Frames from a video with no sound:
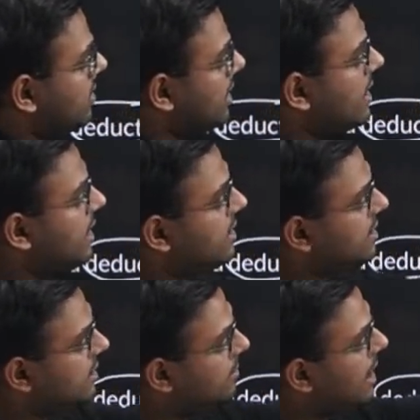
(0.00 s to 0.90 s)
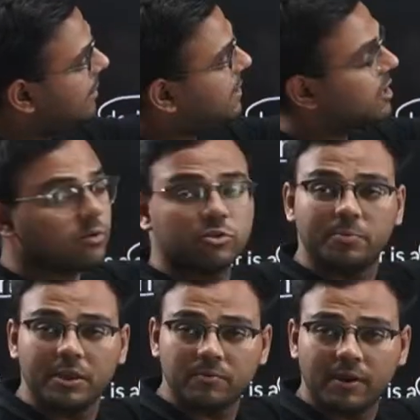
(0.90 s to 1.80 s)
you can clearly see the mark price was
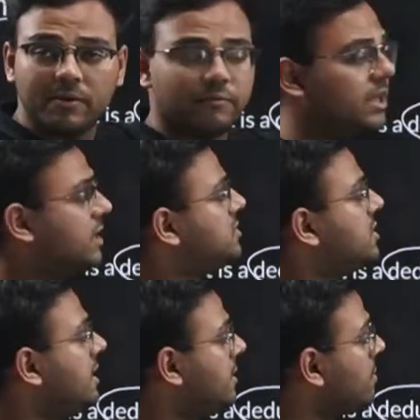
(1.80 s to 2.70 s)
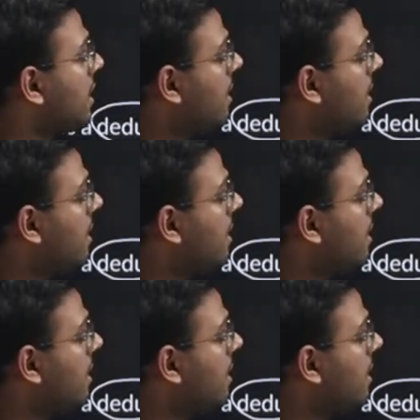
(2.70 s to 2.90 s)
rupees 150 initially,